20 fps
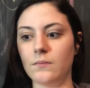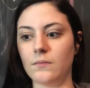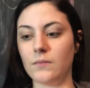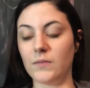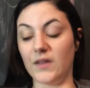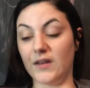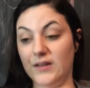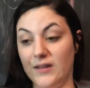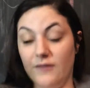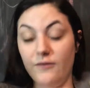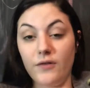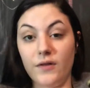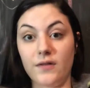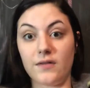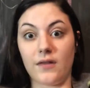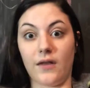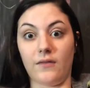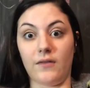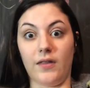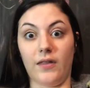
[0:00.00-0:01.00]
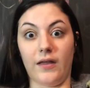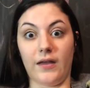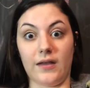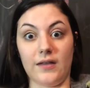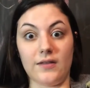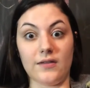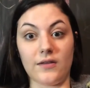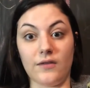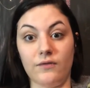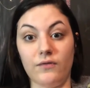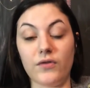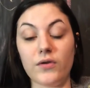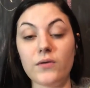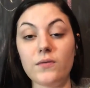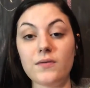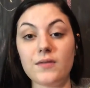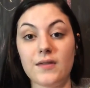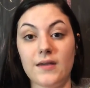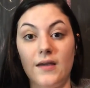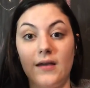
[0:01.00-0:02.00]
the difference of it. Like, it's
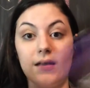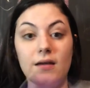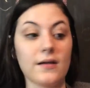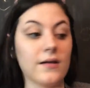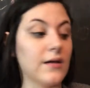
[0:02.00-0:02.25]
confusing.